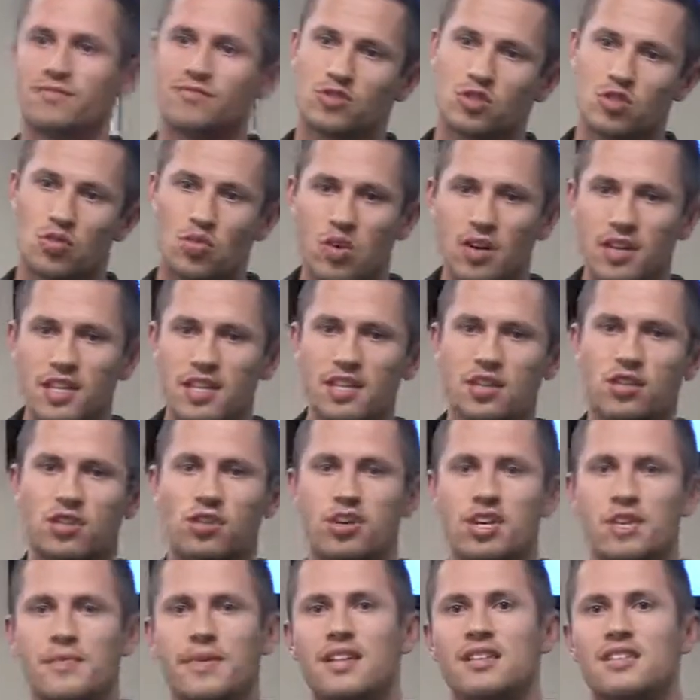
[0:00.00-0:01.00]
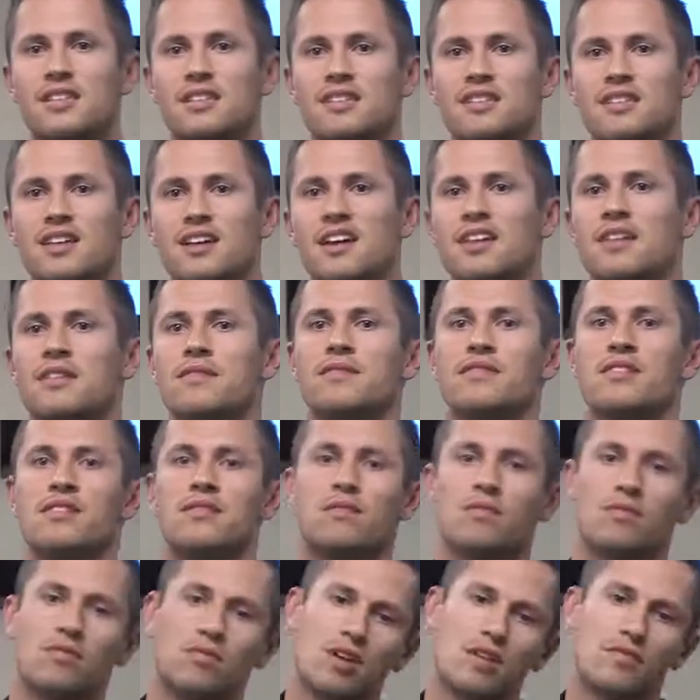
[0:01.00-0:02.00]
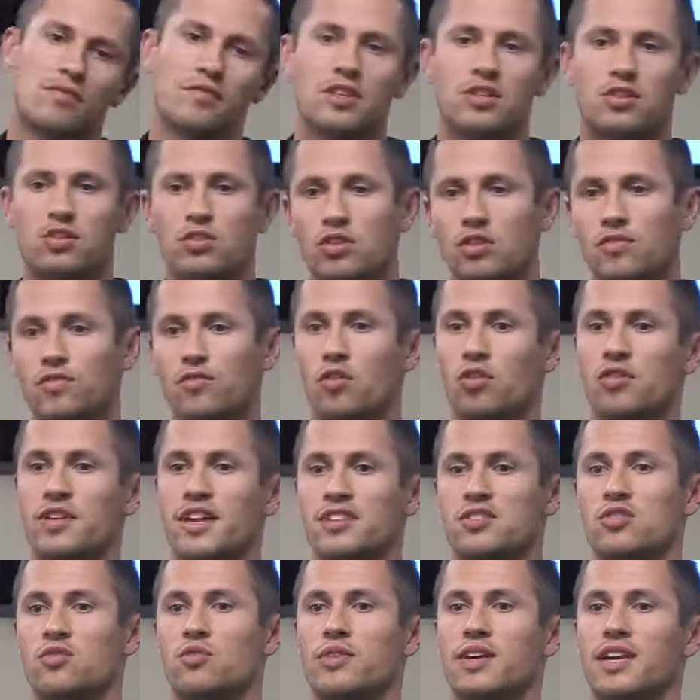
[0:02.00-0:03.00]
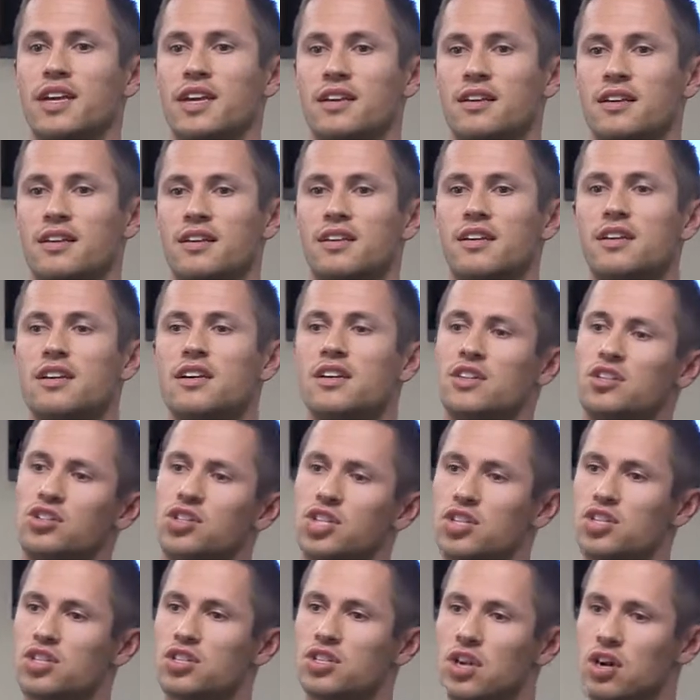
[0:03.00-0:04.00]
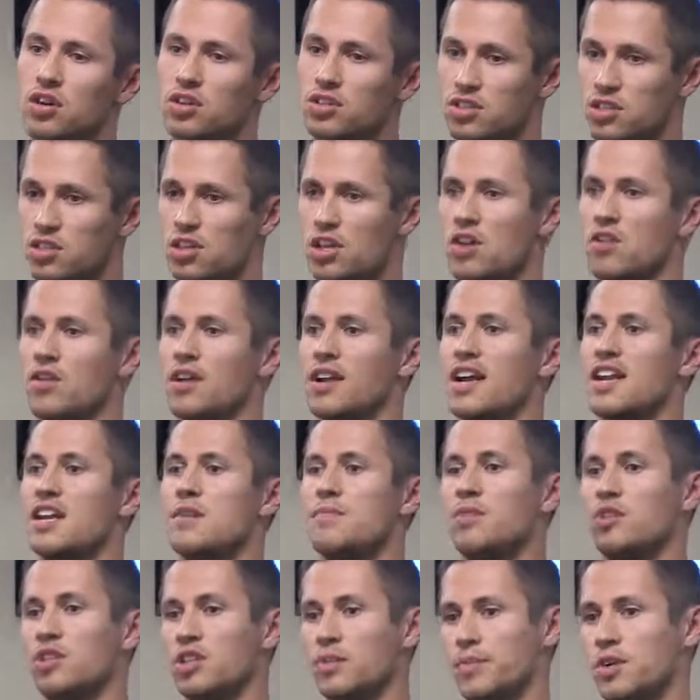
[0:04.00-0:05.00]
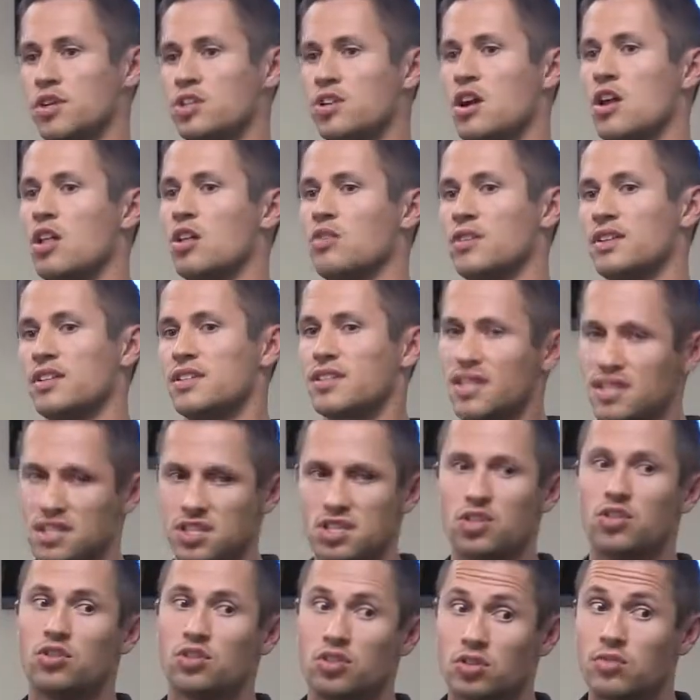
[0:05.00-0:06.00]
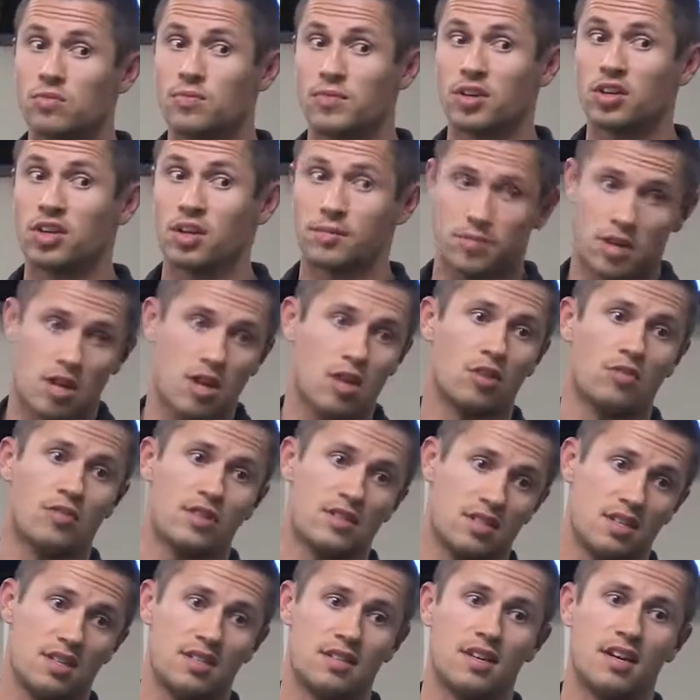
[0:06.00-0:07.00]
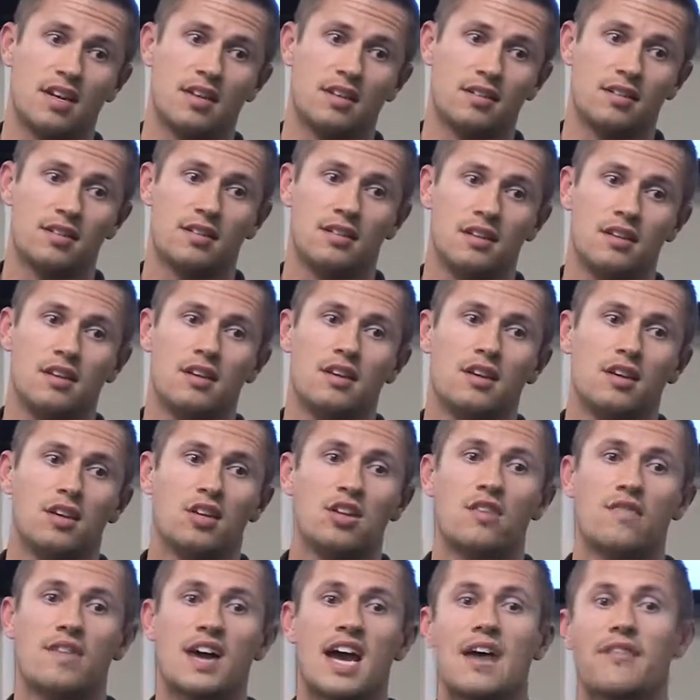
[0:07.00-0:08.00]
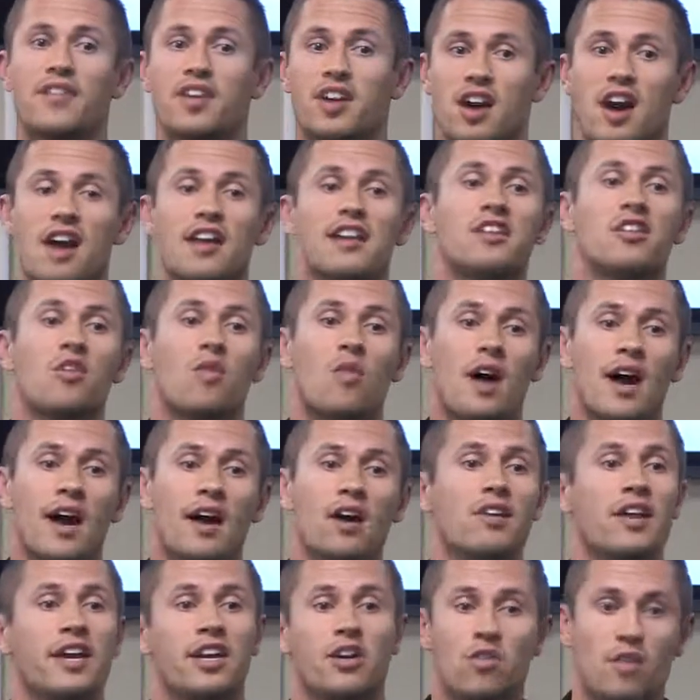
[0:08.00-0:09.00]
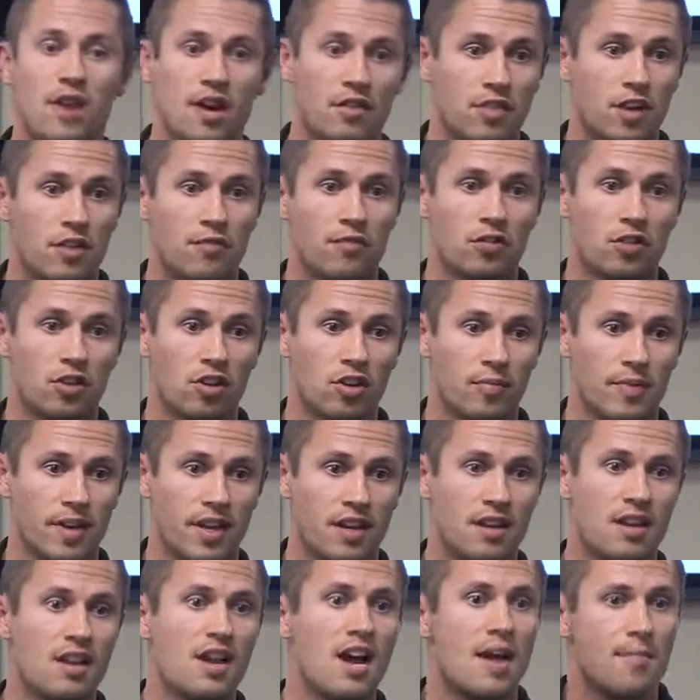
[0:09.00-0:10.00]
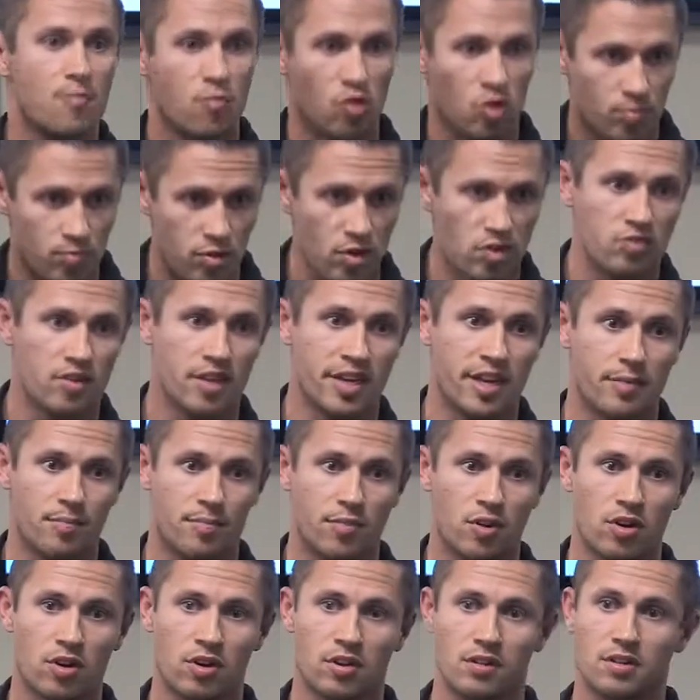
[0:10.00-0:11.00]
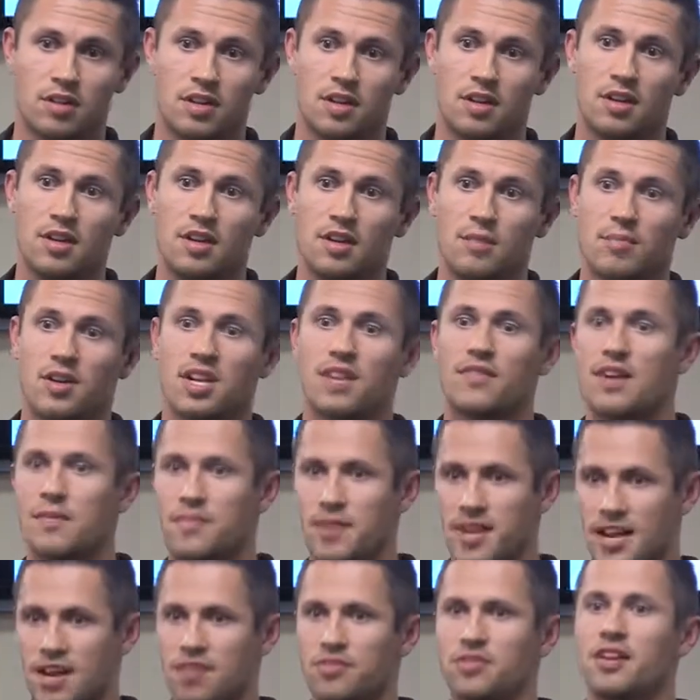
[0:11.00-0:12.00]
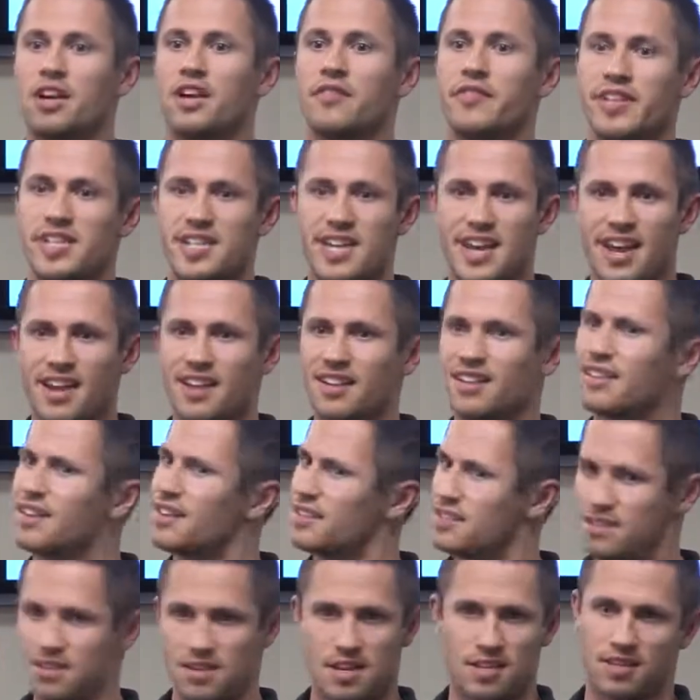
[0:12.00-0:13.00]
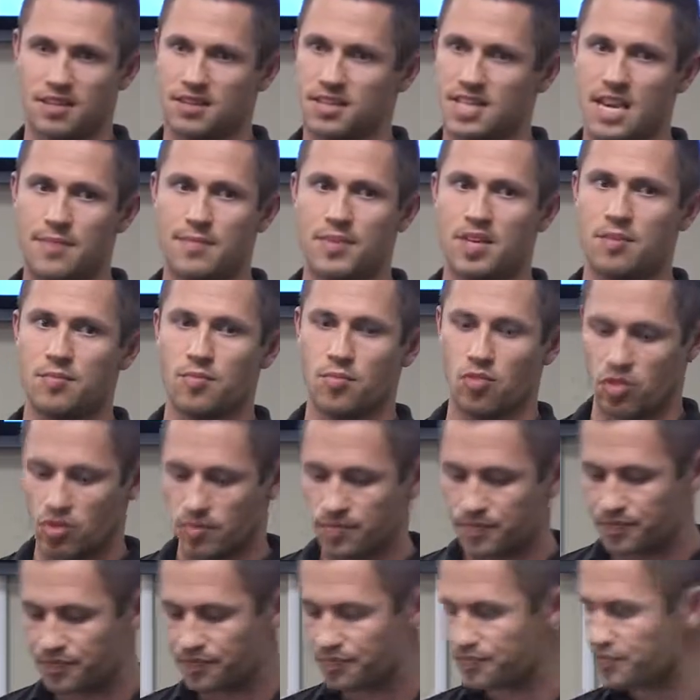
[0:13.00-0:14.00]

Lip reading: 20 to 30 minutes of sun roughly 2 to 4 days a week. Just start slow and kind of build up your tolerance, because you do build up tolerance to sun. If I haven't gotten in a while and I go out there for a little bit, I'm more prone to get burned. But if I've been out there every day, it's not the same anymore.